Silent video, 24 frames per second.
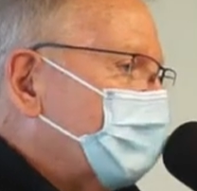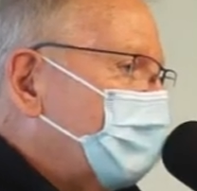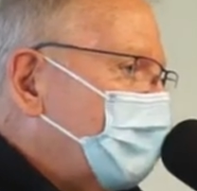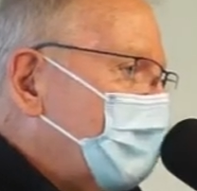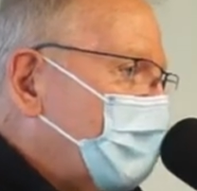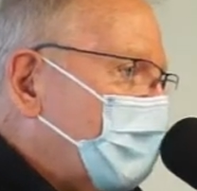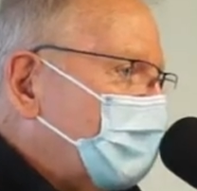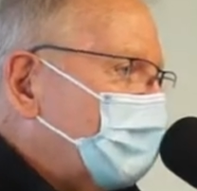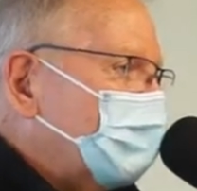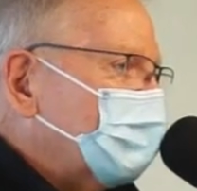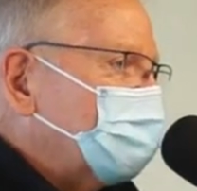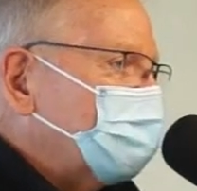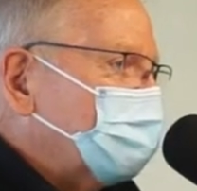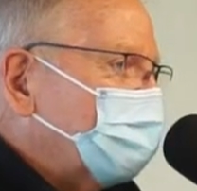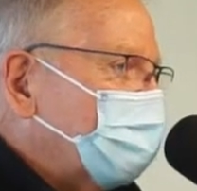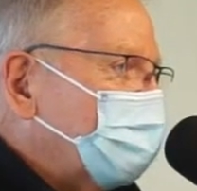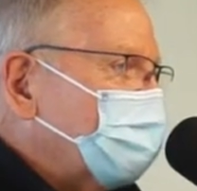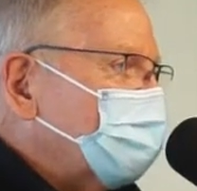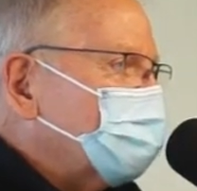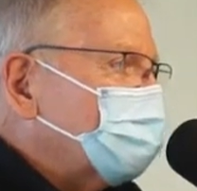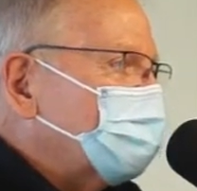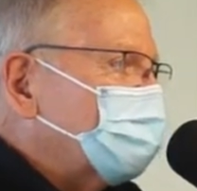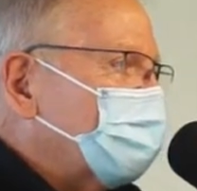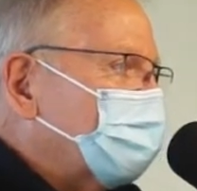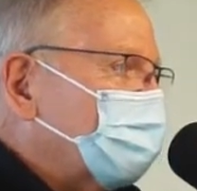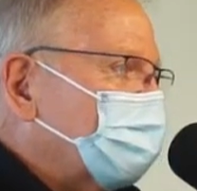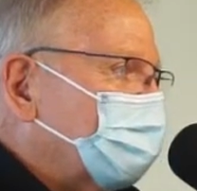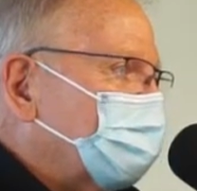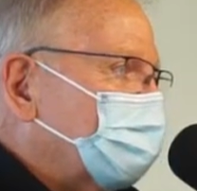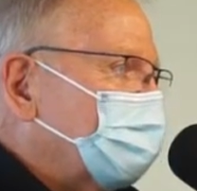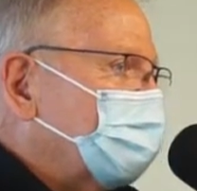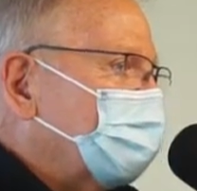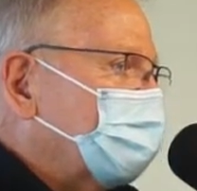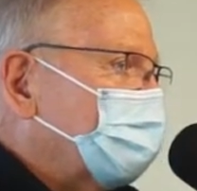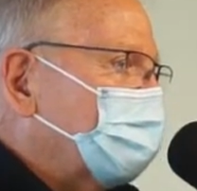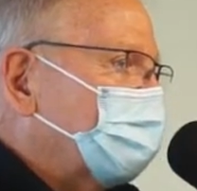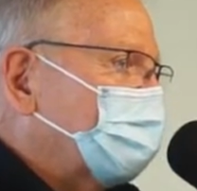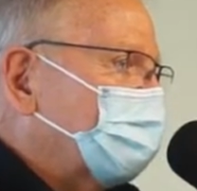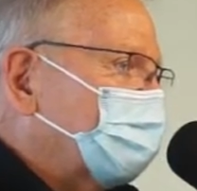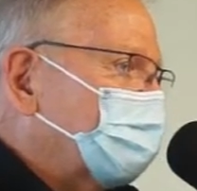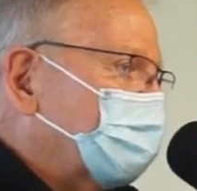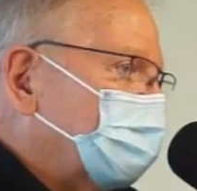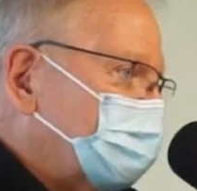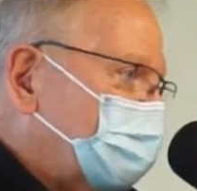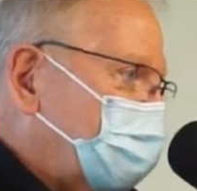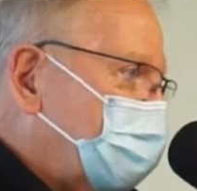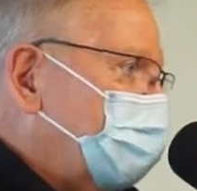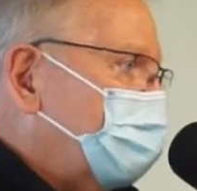That is supposed to start being a
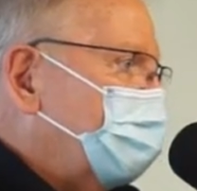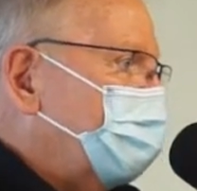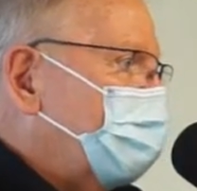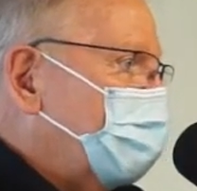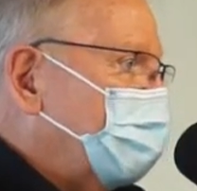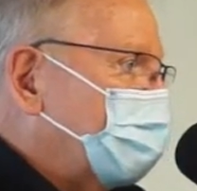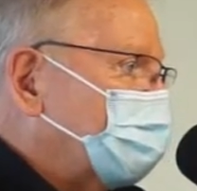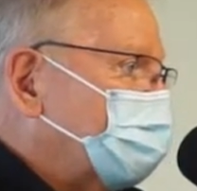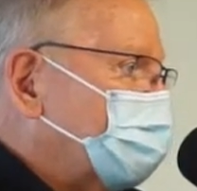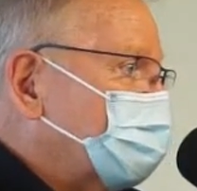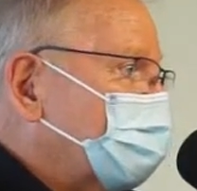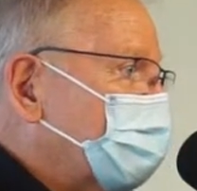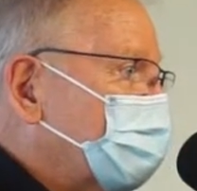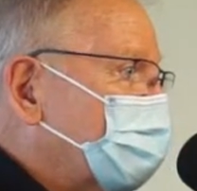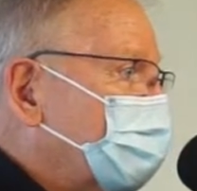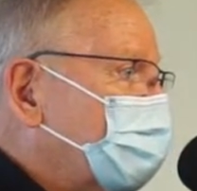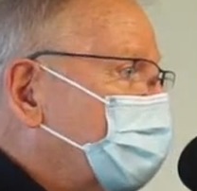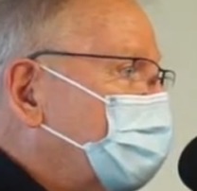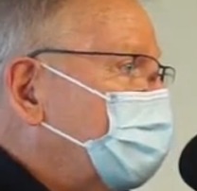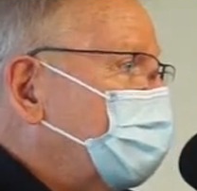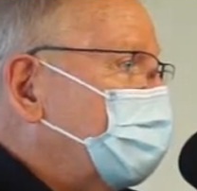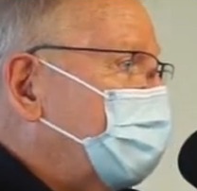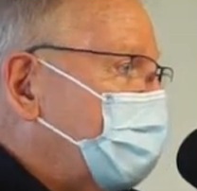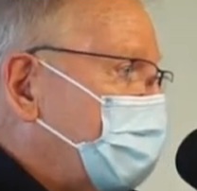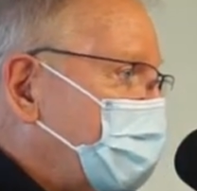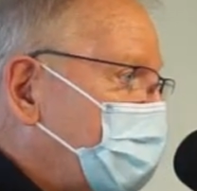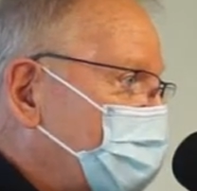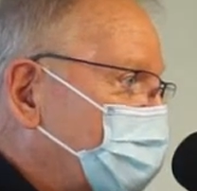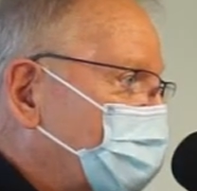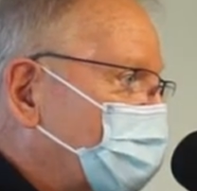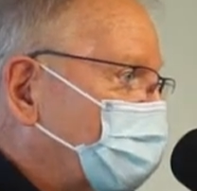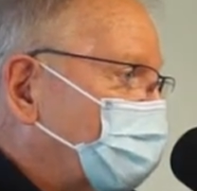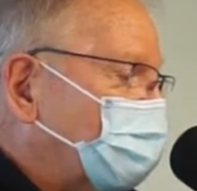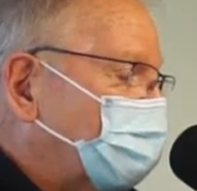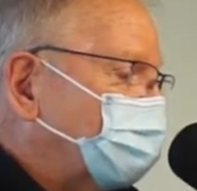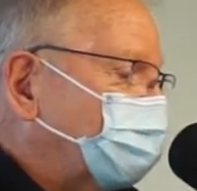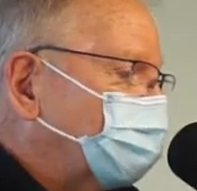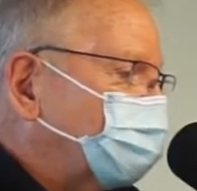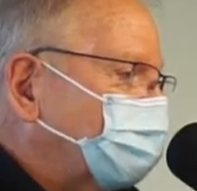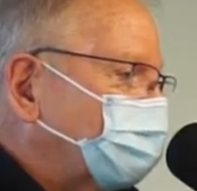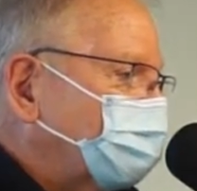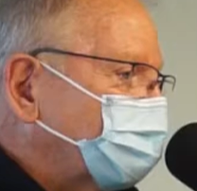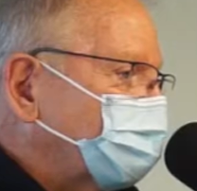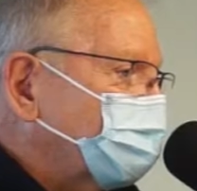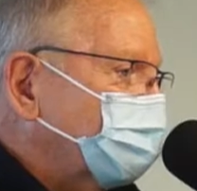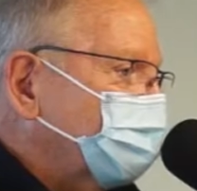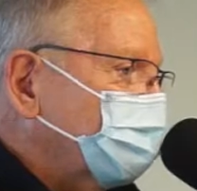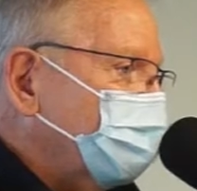take back starting in April.
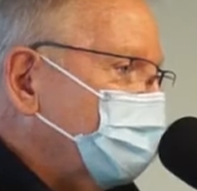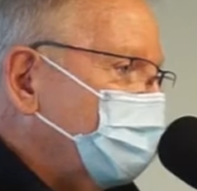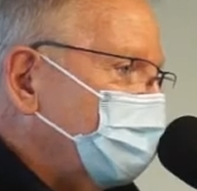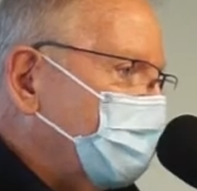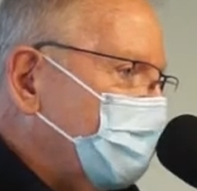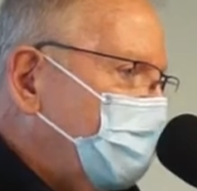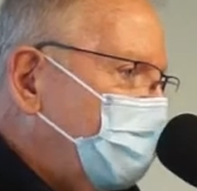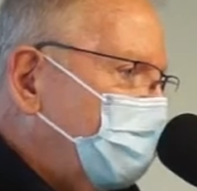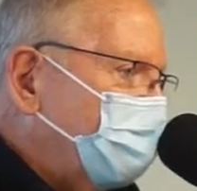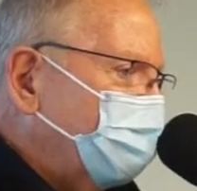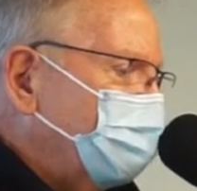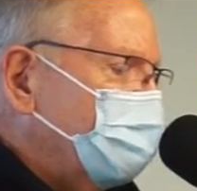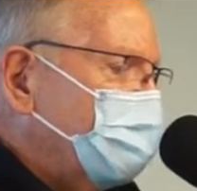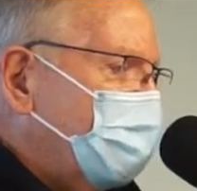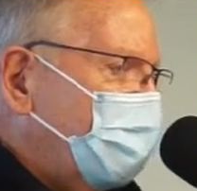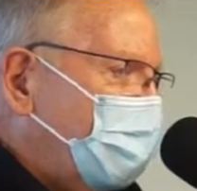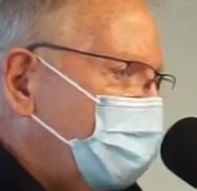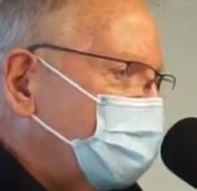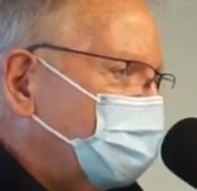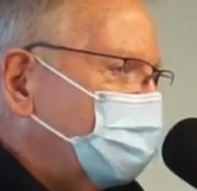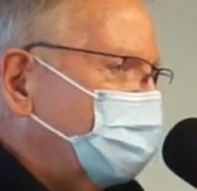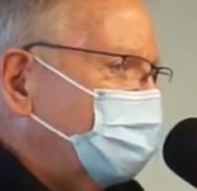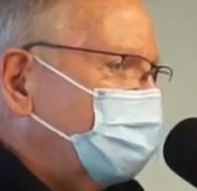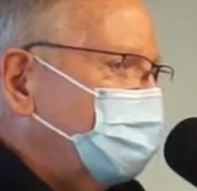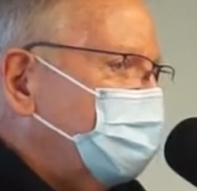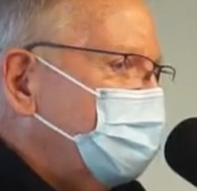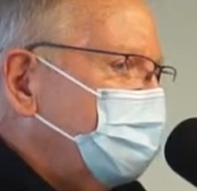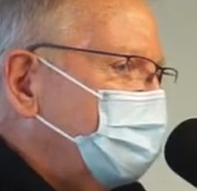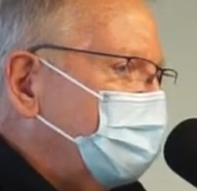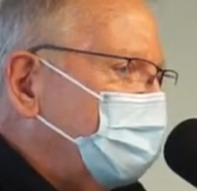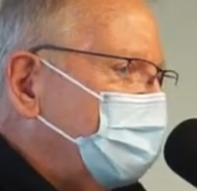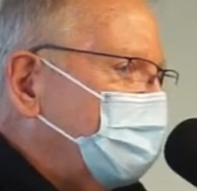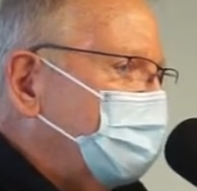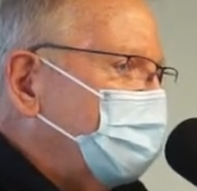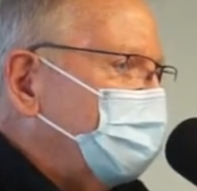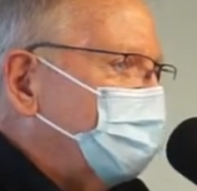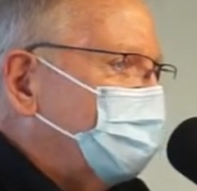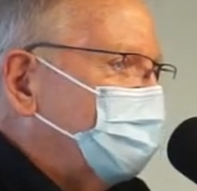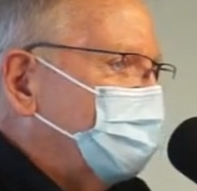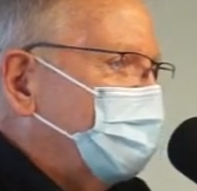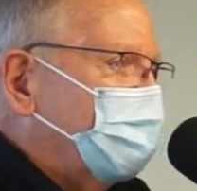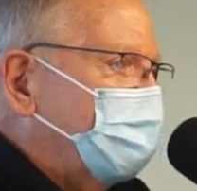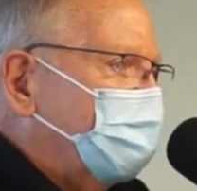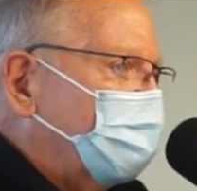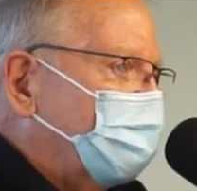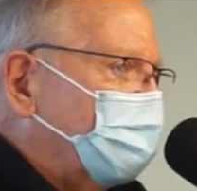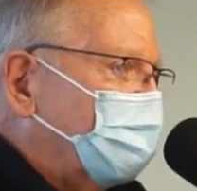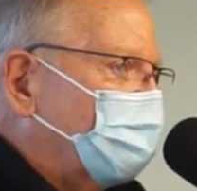Have not seen any
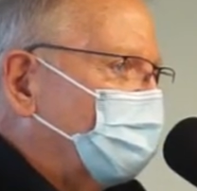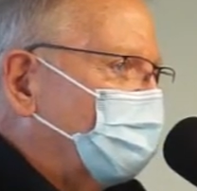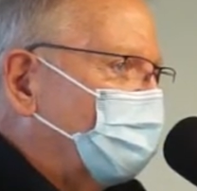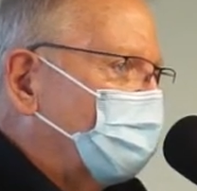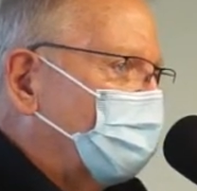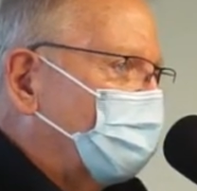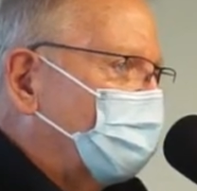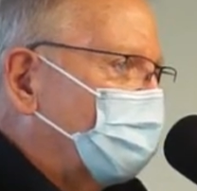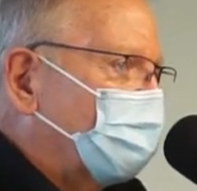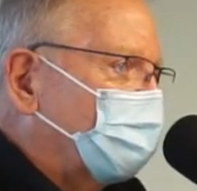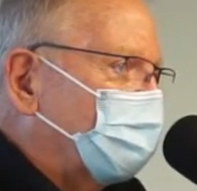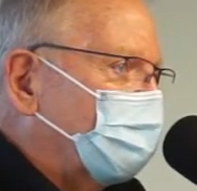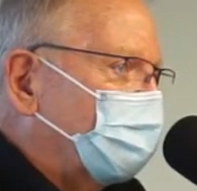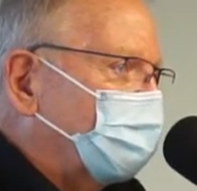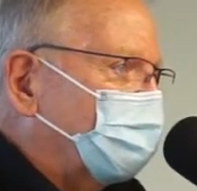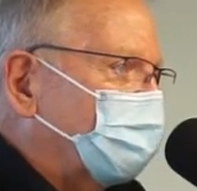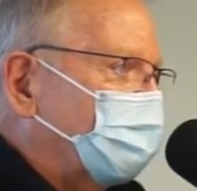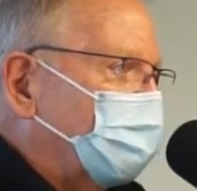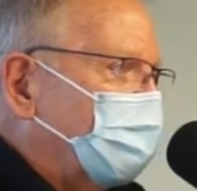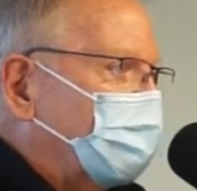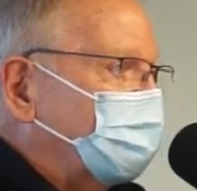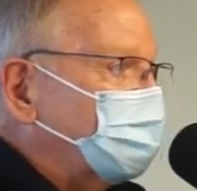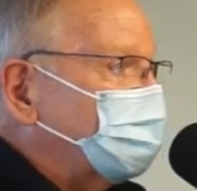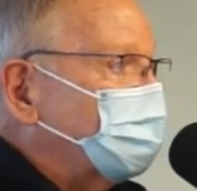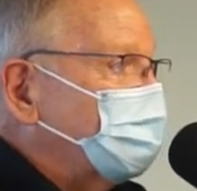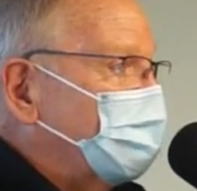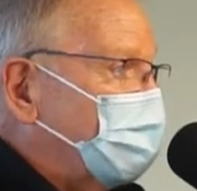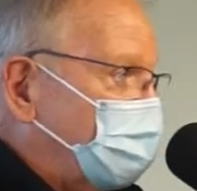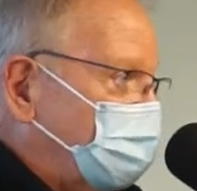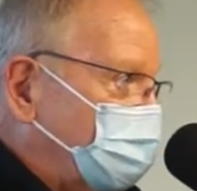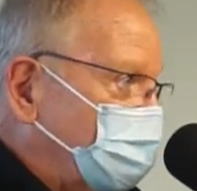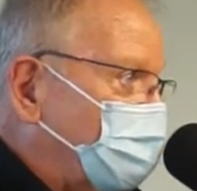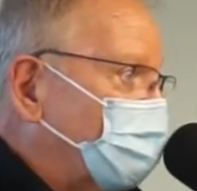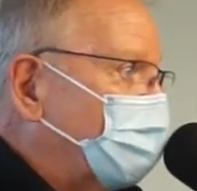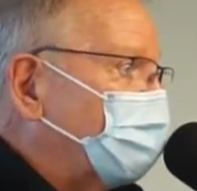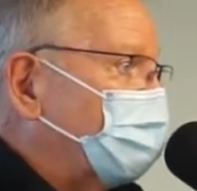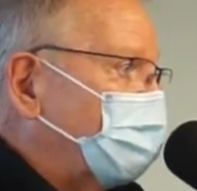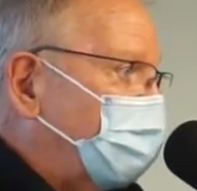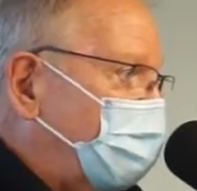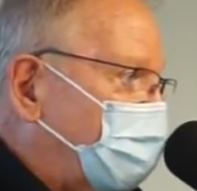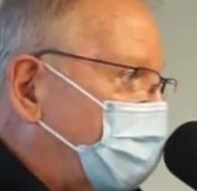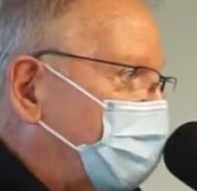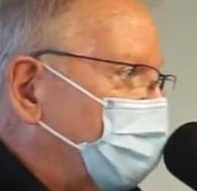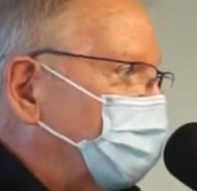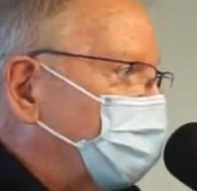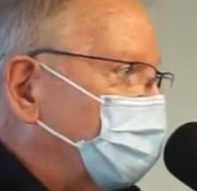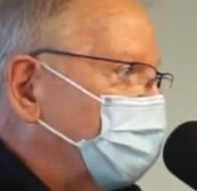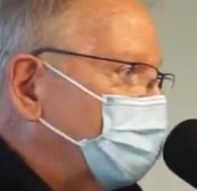final word that that's not going to
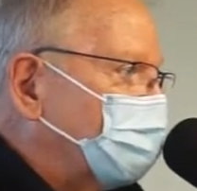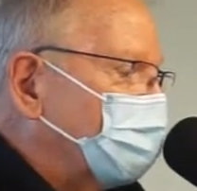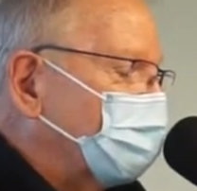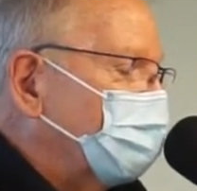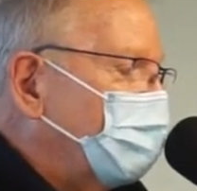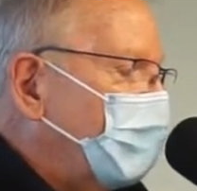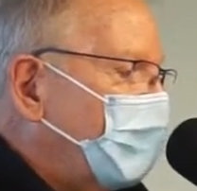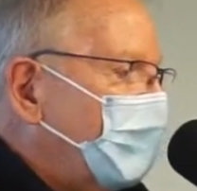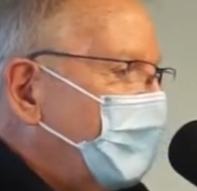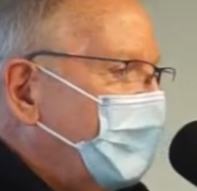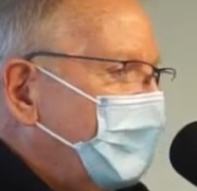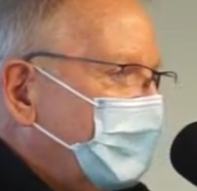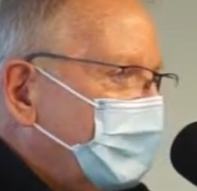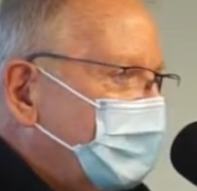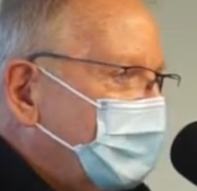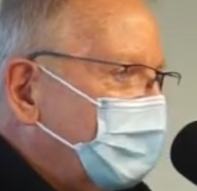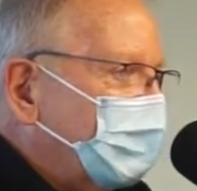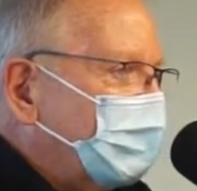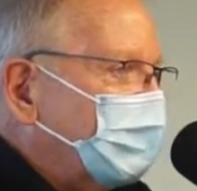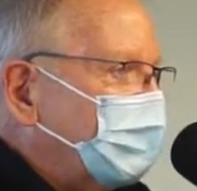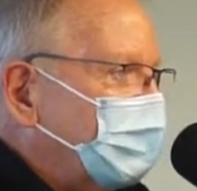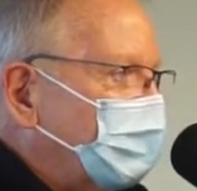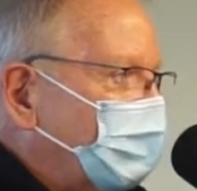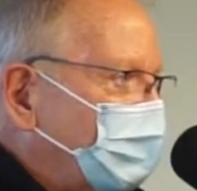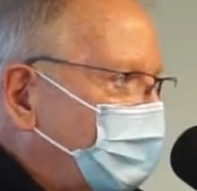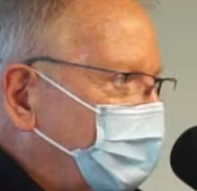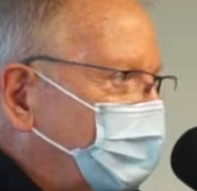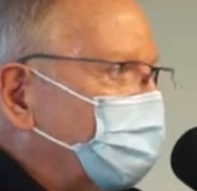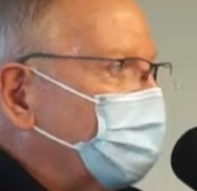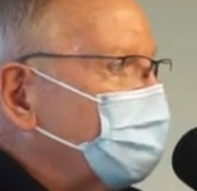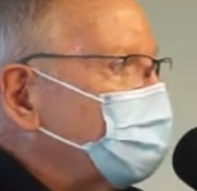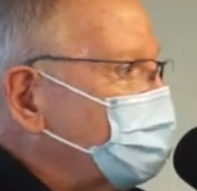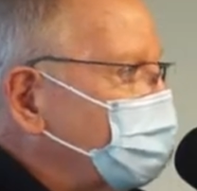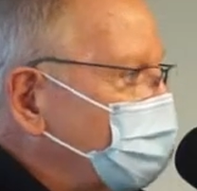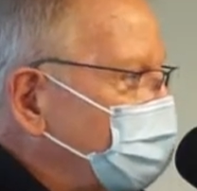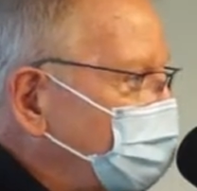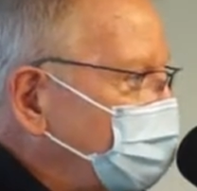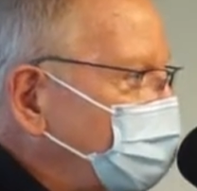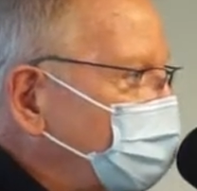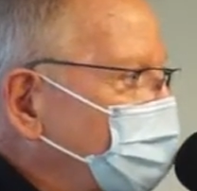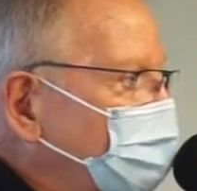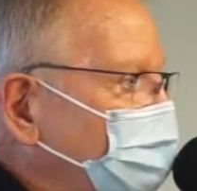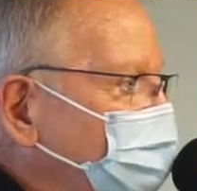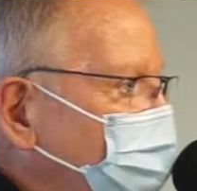happen. So, you know, again, we've restricted